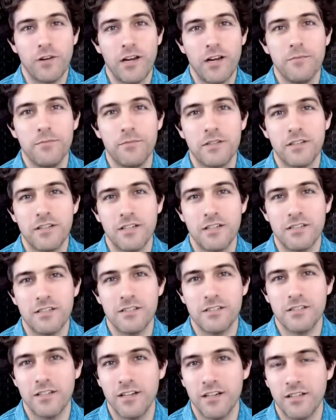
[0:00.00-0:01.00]
right?
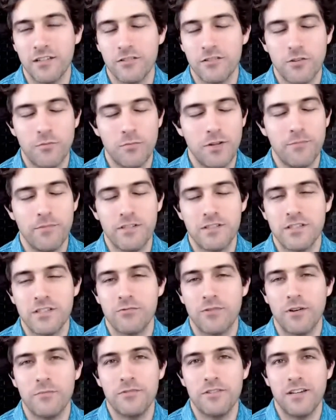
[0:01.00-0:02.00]
Because uh, so many business
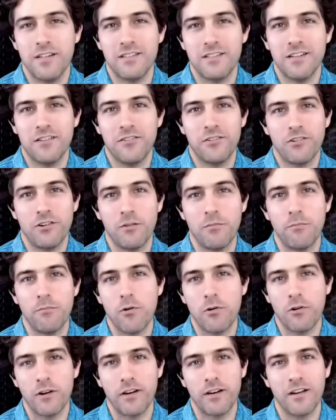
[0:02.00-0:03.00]
websites out there are
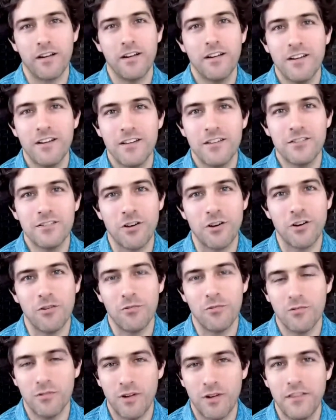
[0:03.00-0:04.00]
boring.
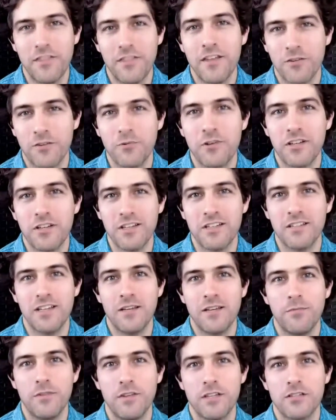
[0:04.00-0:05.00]
So I think we can
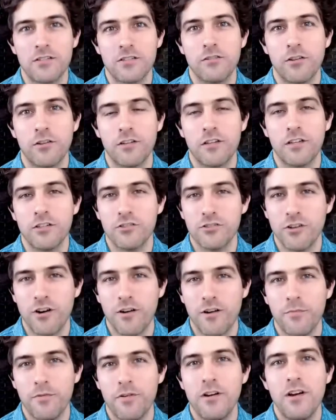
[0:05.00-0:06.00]
keep things looking
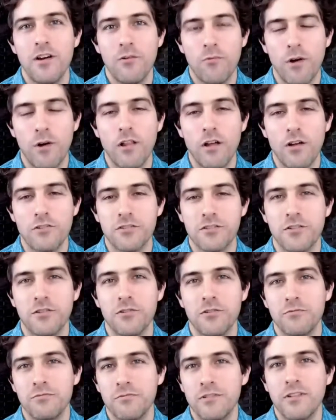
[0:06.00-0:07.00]
sharp while
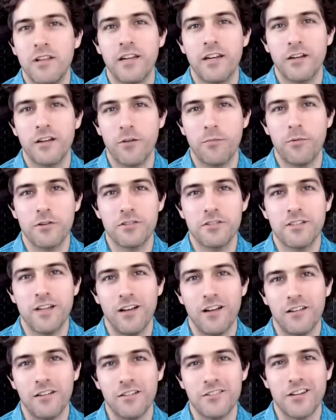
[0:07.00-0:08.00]
also letting our
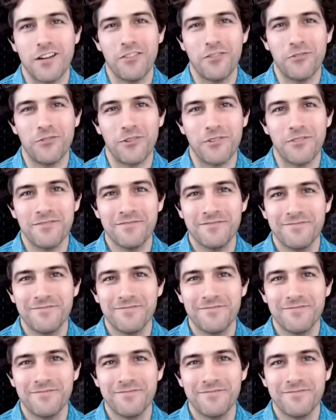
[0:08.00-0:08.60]
personality shine through.